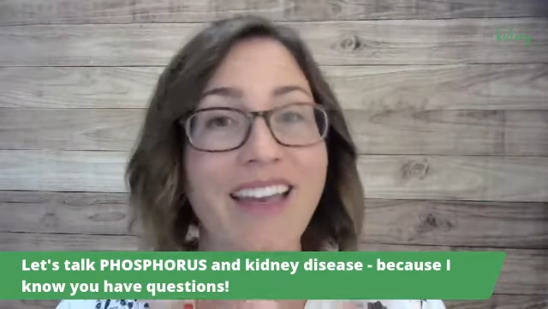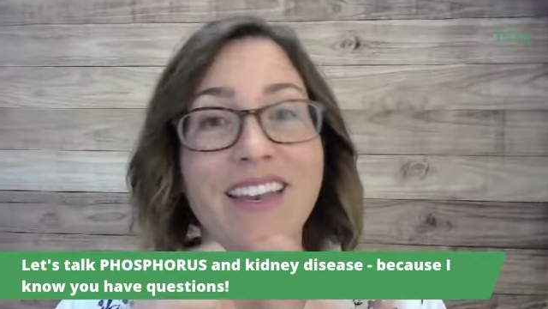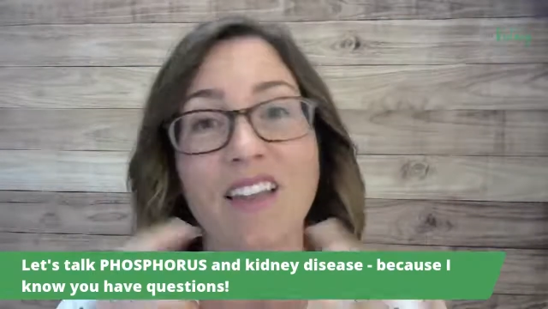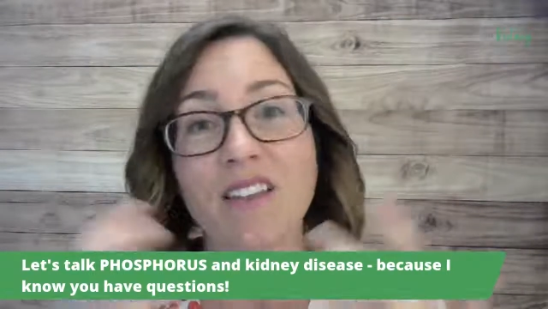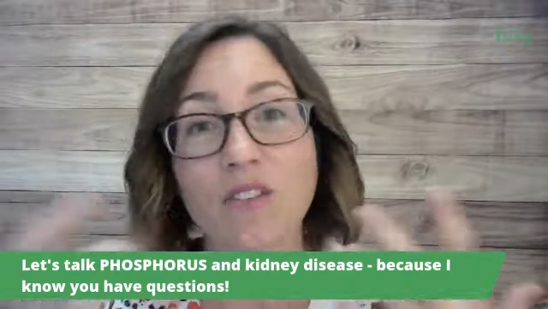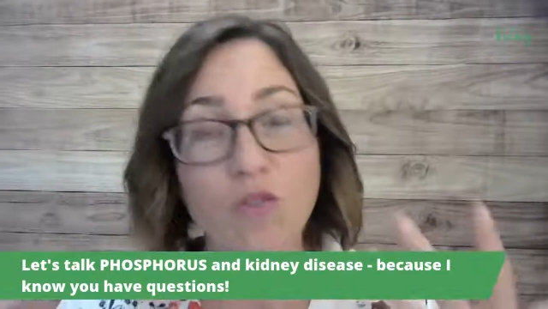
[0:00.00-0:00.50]

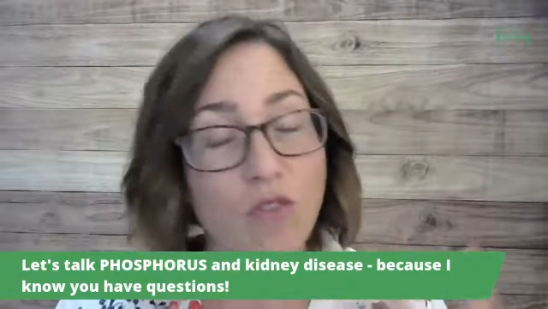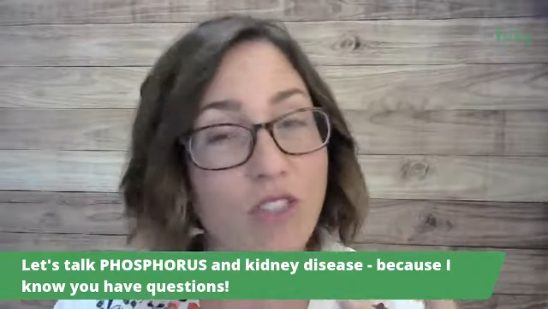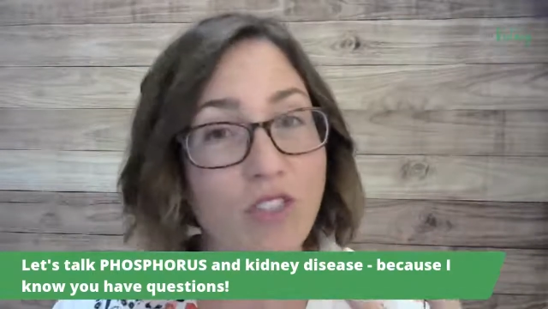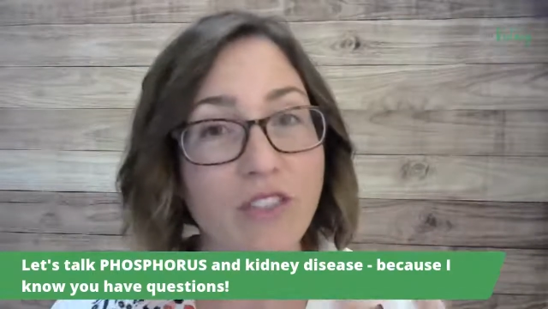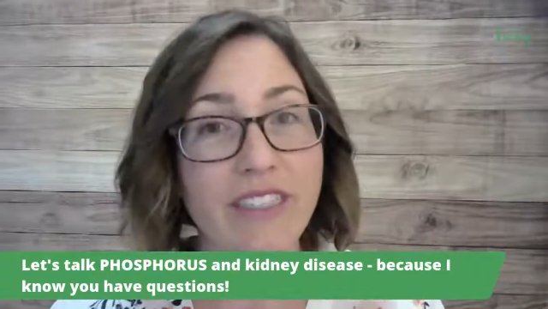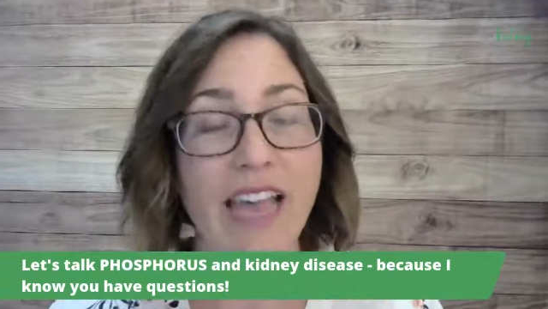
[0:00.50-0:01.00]
Now these
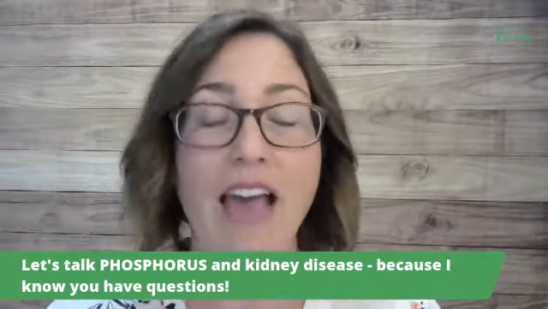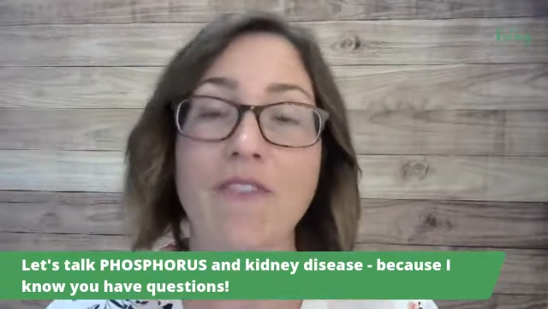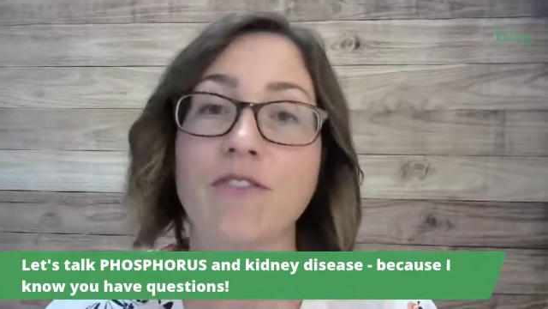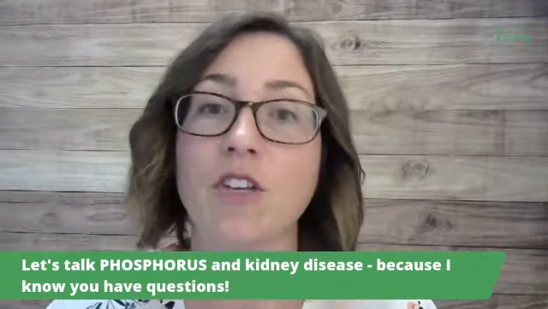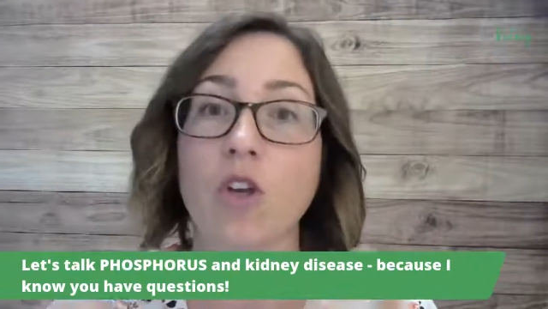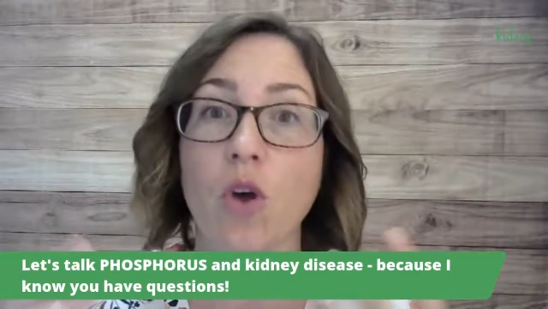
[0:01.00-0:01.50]
crystals have
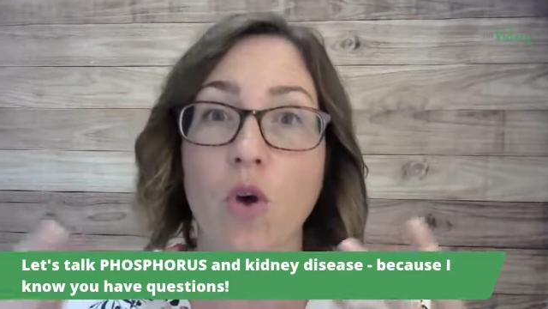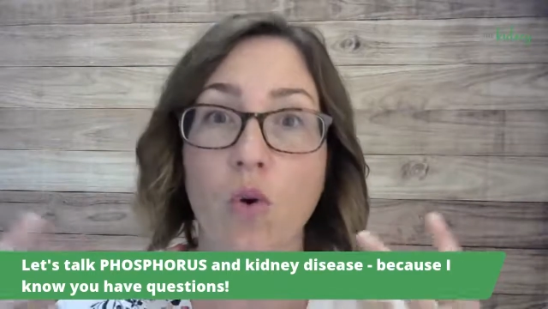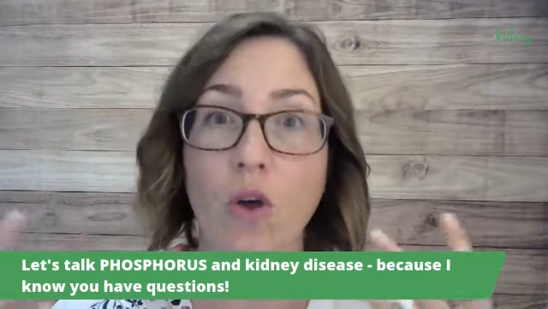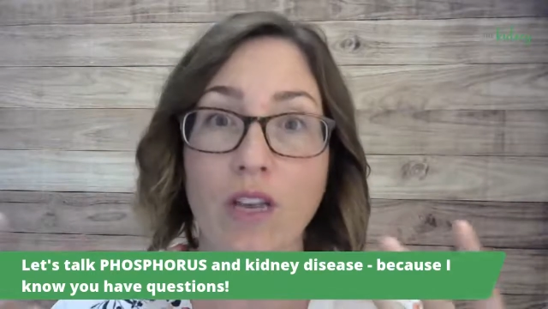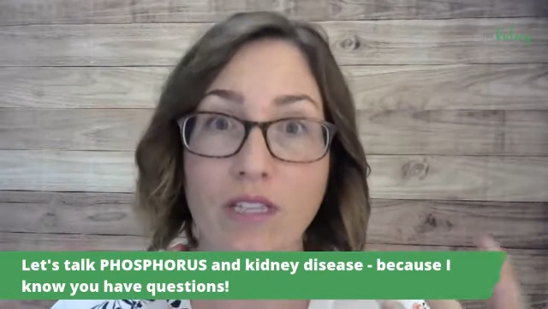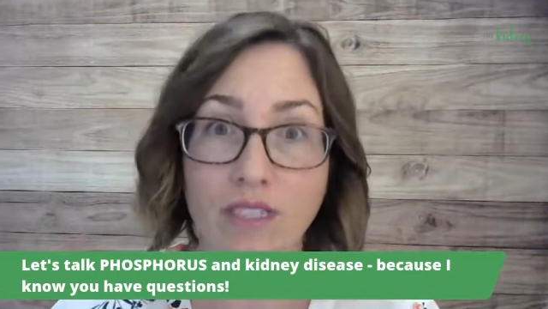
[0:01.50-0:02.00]
to
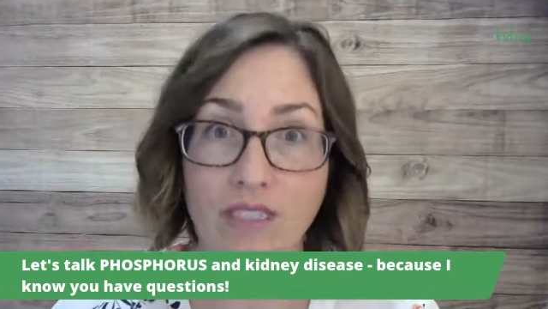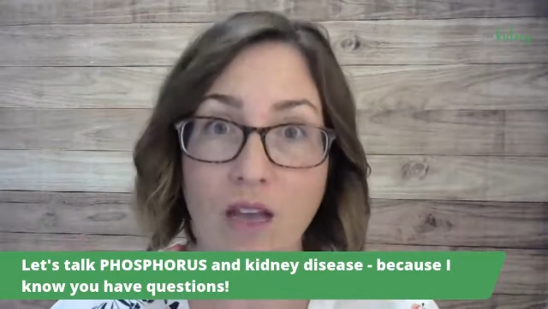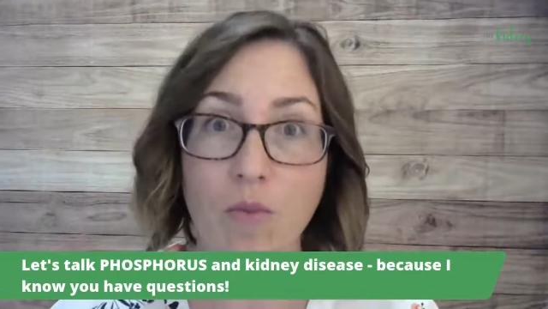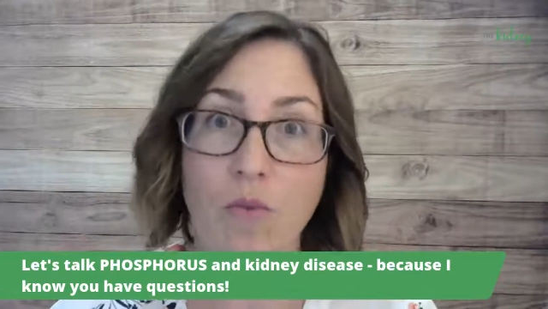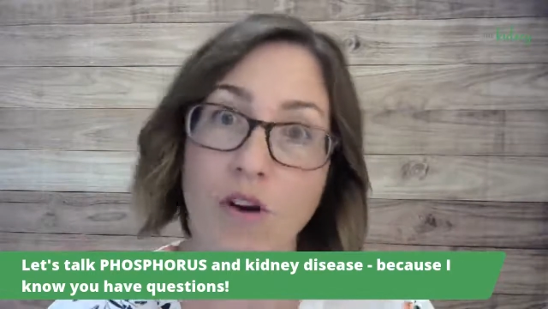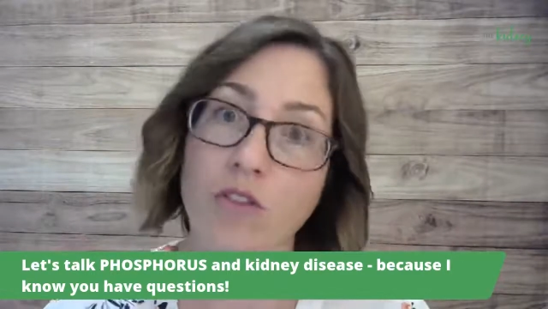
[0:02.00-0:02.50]
go
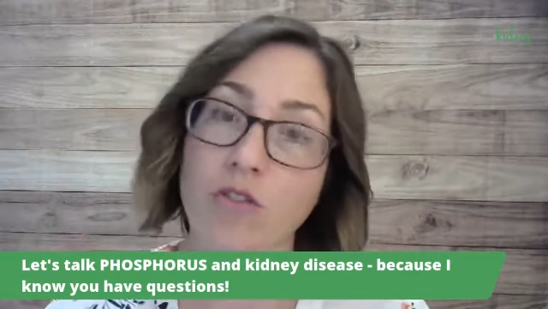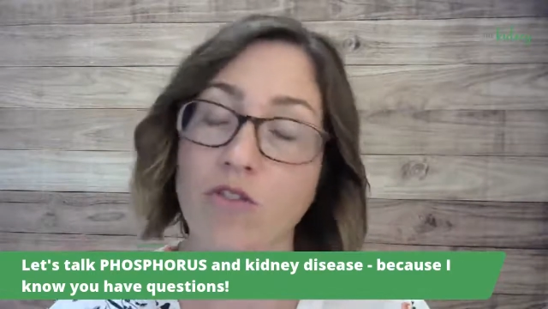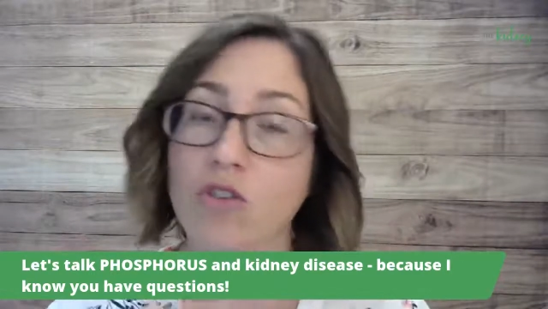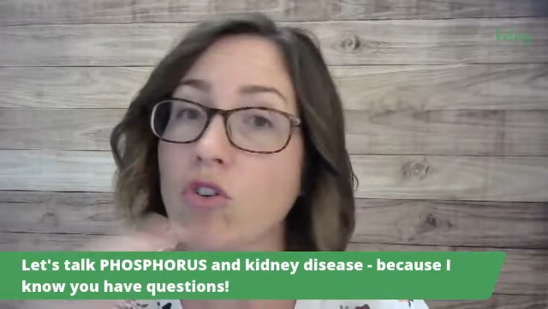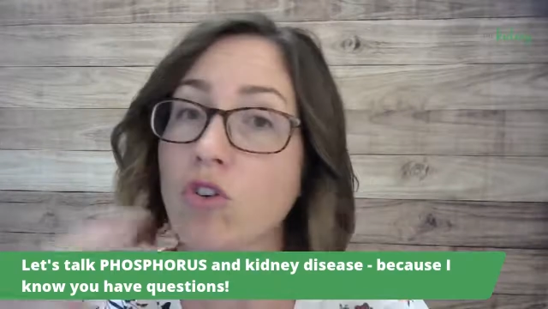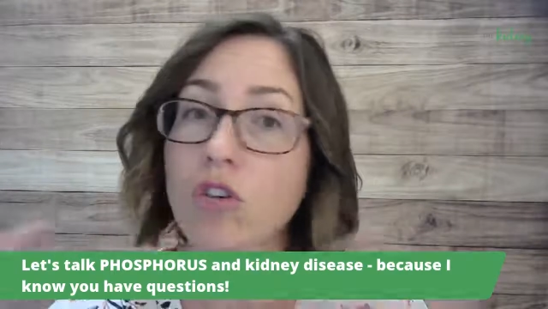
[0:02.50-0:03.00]
somewhere. They're
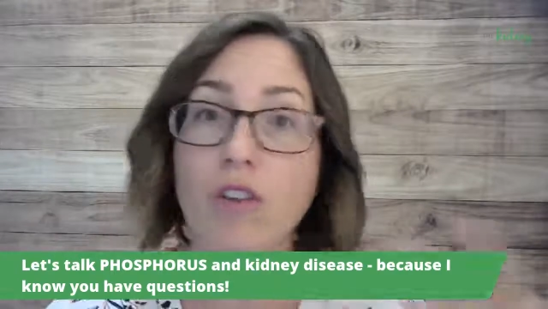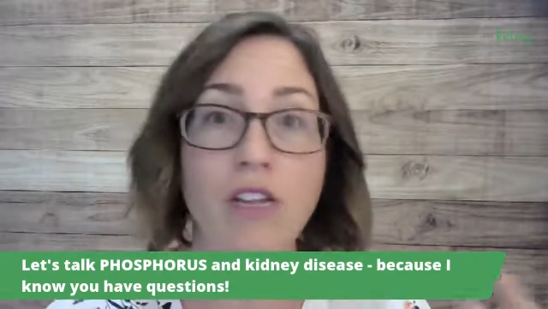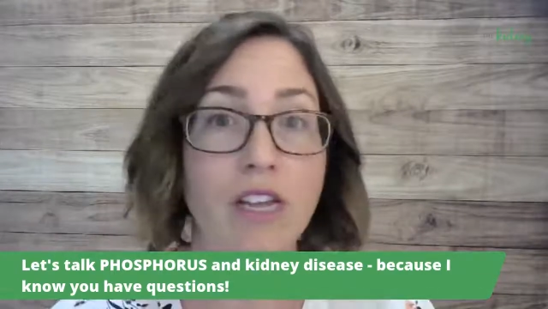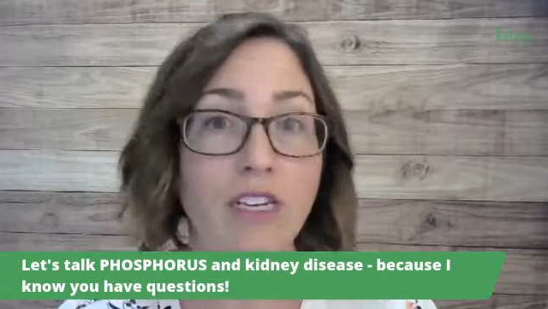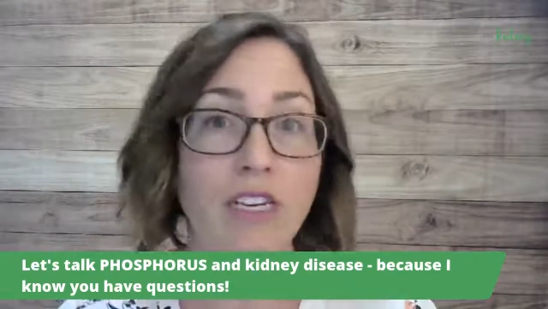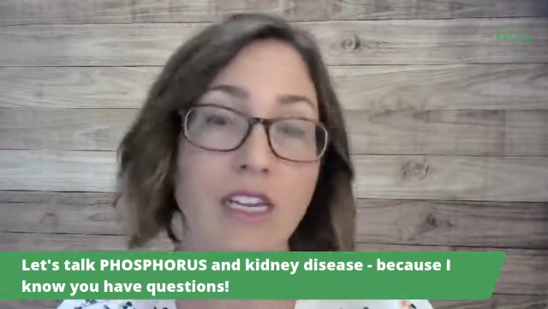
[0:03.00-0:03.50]

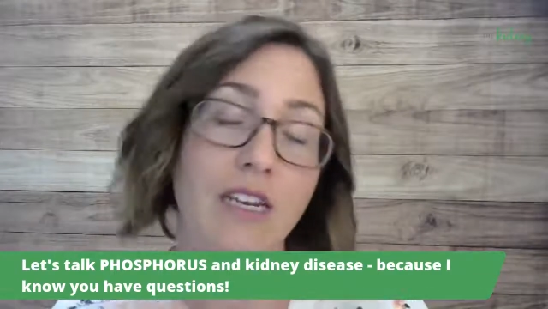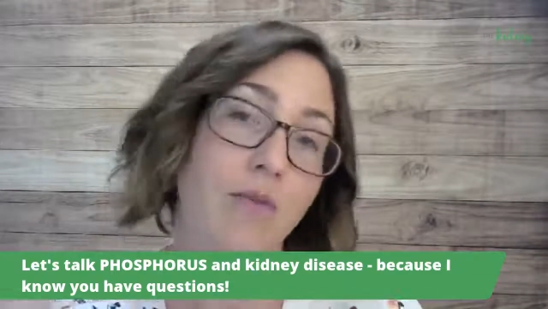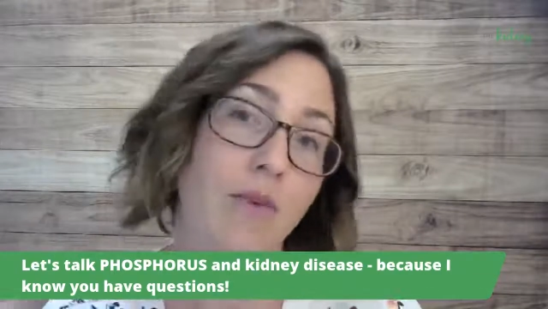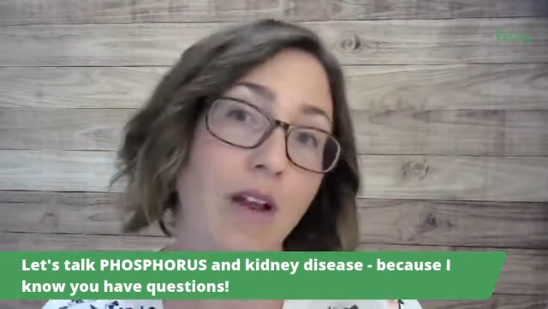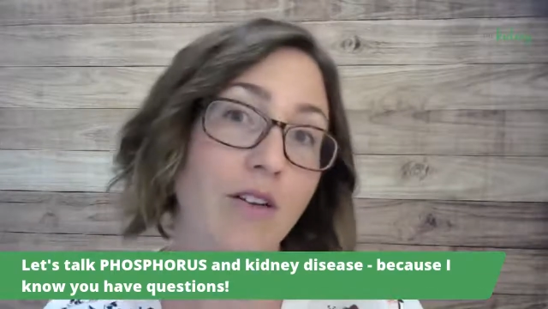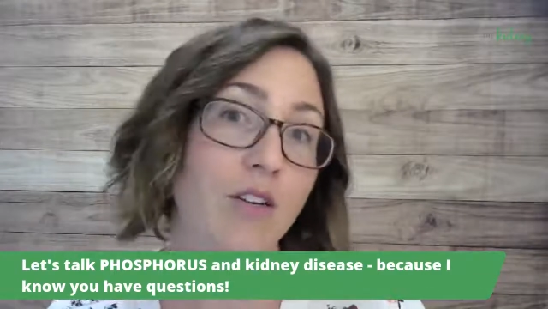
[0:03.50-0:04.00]
circulating
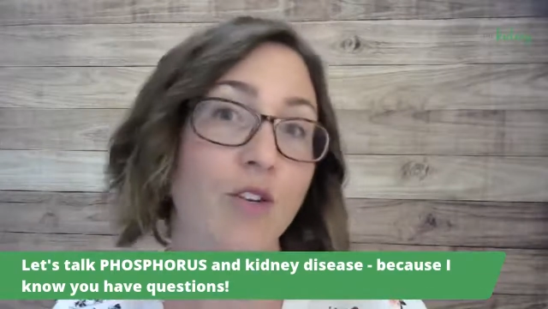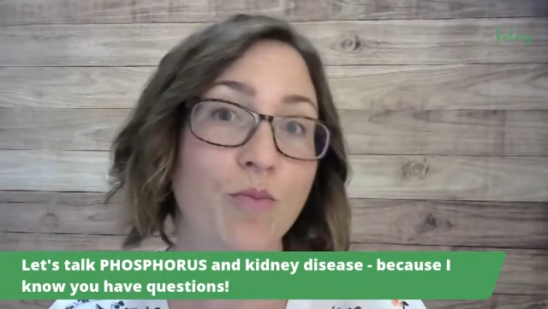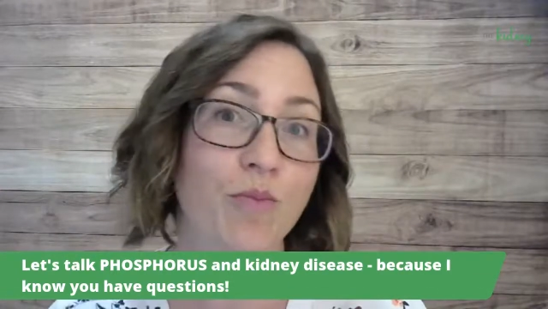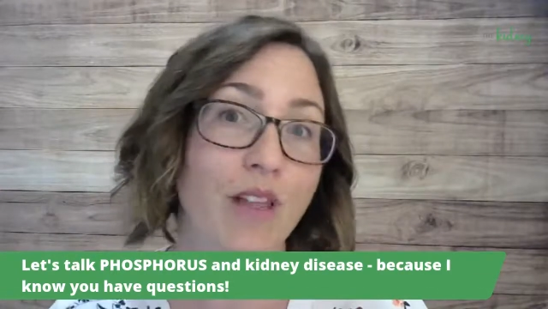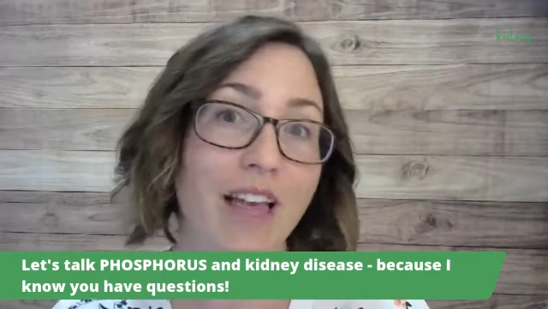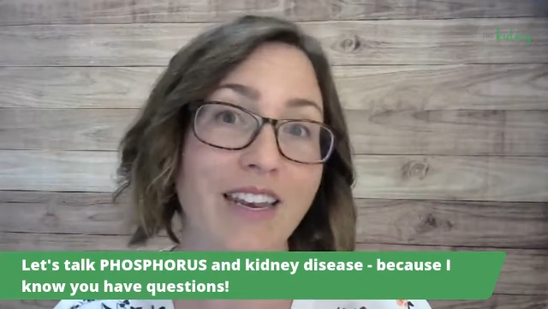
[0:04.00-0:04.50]
around in your
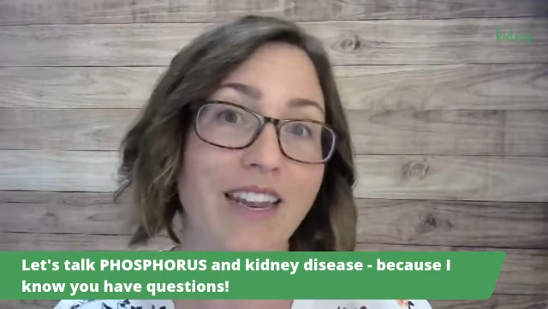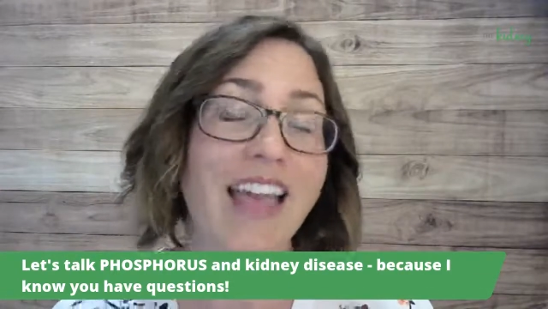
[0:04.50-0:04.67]
blood,